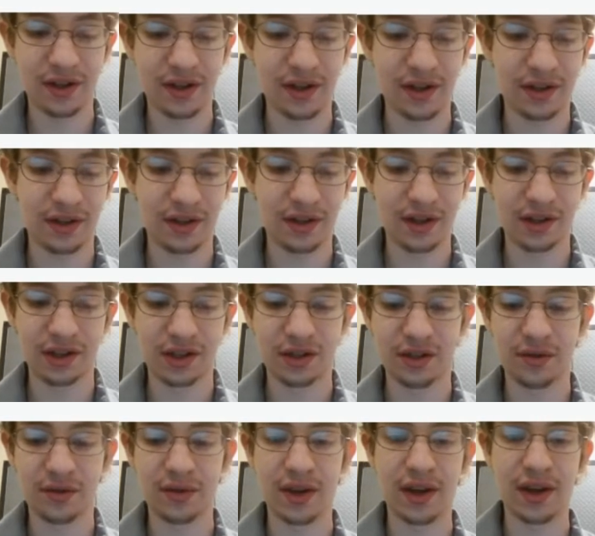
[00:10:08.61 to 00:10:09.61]
didn't, they
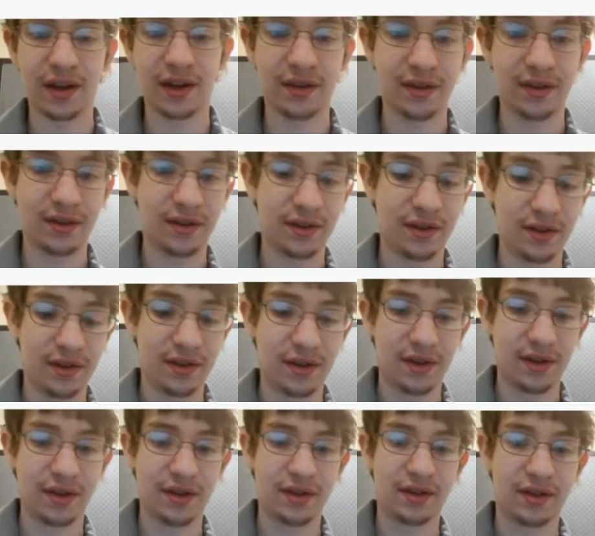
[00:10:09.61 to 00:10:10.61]
should do that
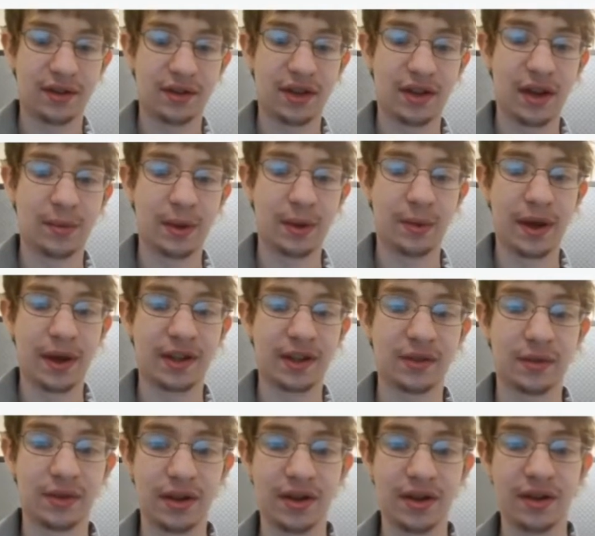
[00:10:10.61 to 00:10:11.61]
type the
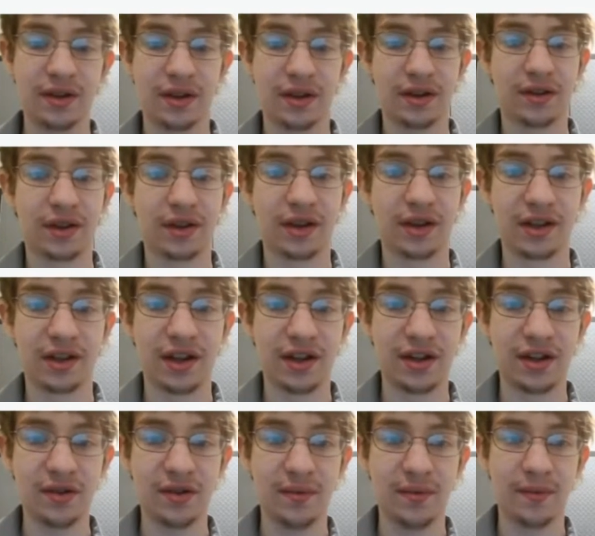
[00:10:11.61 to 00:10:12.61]
password in, click
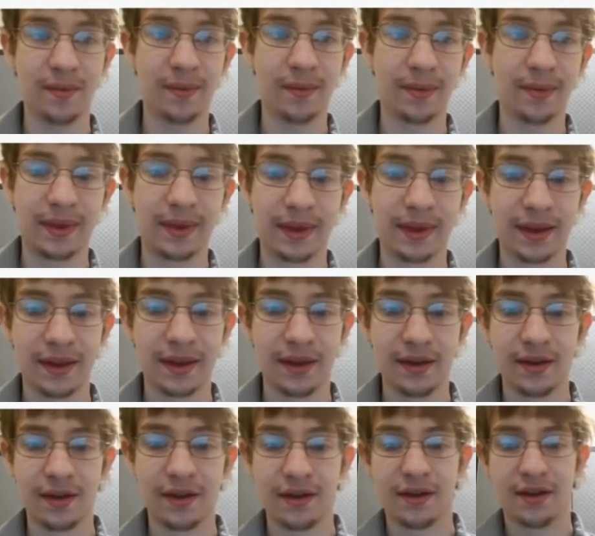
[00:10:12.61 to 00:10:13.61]
continue,
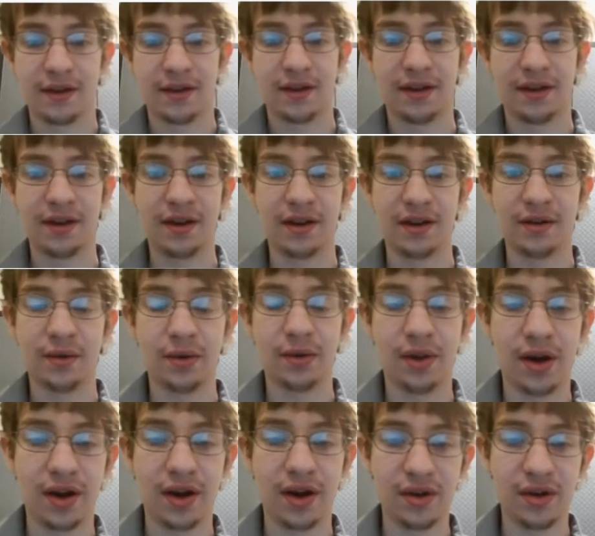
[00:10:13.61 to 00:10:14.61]
and it will
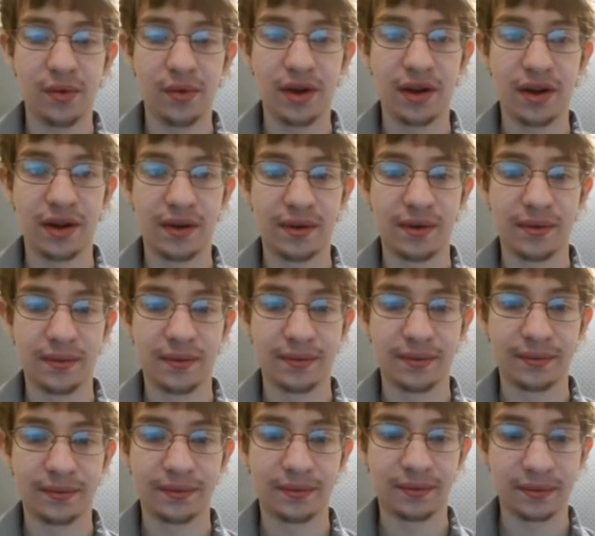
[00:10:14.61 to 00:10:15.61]
log you in.
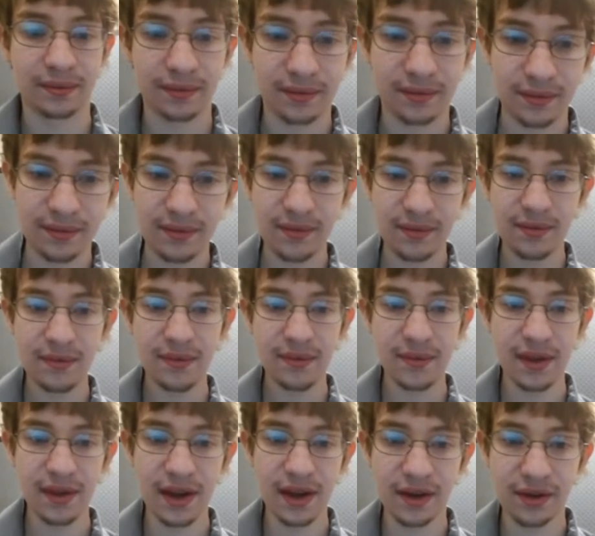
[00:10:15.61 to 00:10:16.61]

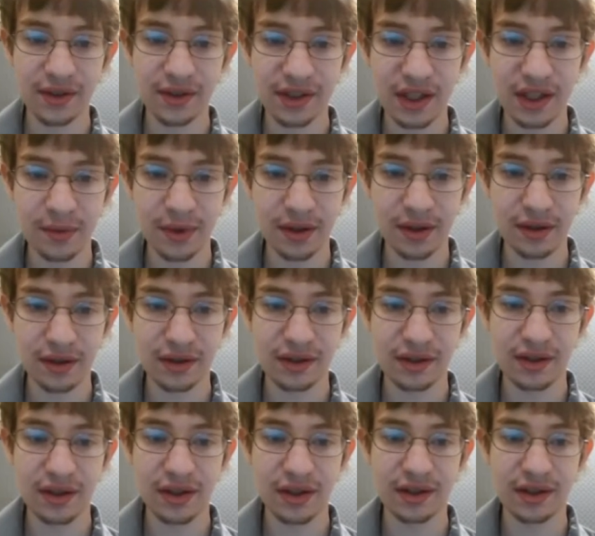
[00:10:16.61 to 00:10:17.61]
And you'll see it,
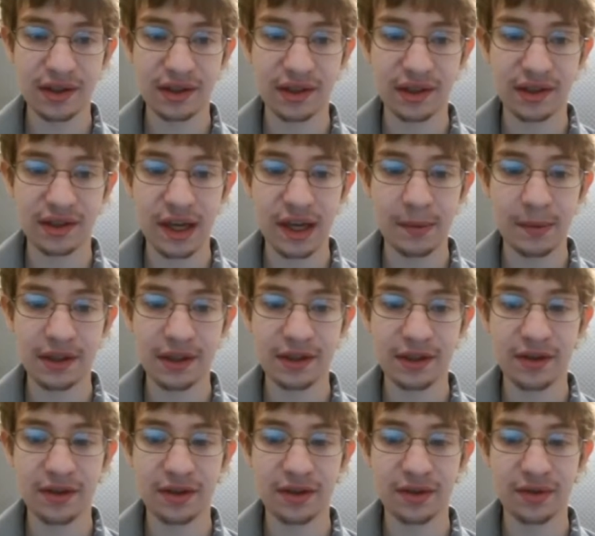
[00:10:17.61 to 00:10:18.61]
see it says assignments
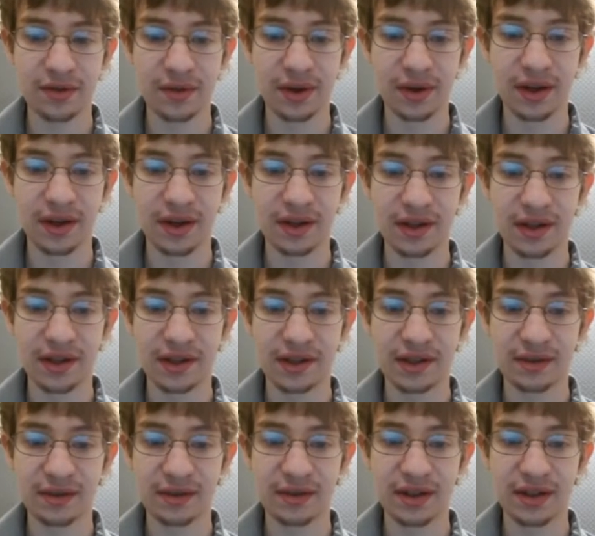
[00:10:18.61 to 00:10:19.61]
to do, and then
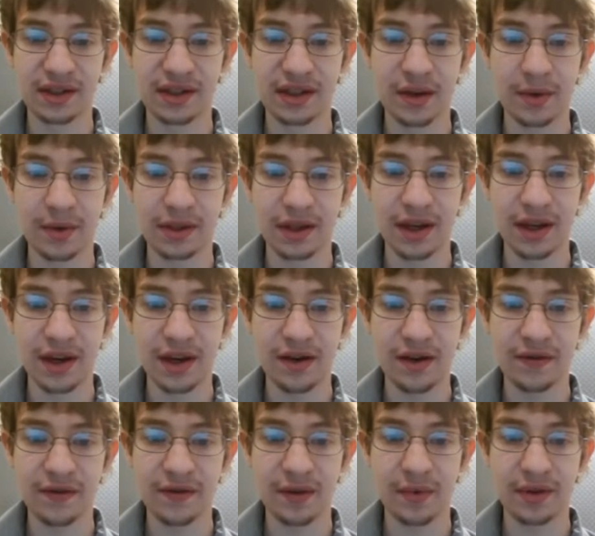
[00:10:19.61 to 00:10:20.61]
this is the assignments I
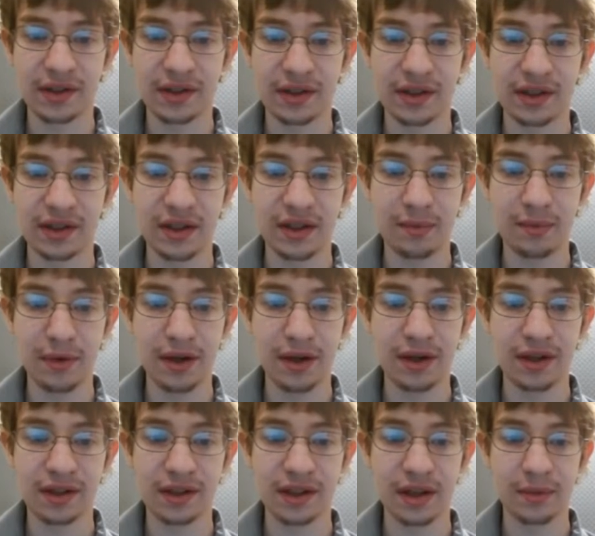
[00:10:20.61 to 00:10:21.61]
have, and you'll see a
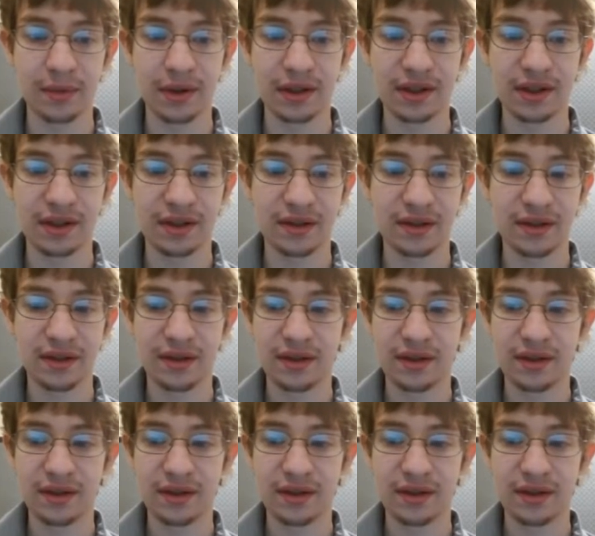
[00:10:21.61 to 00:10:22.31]
submitted assignments.